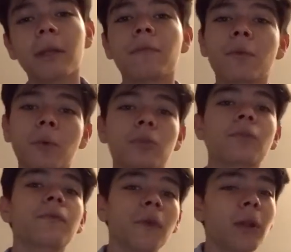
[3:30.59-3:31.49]
if you were
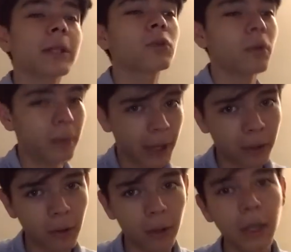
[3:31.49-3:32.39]
to fall into a black
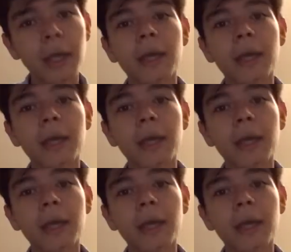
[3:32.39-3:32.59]
hole.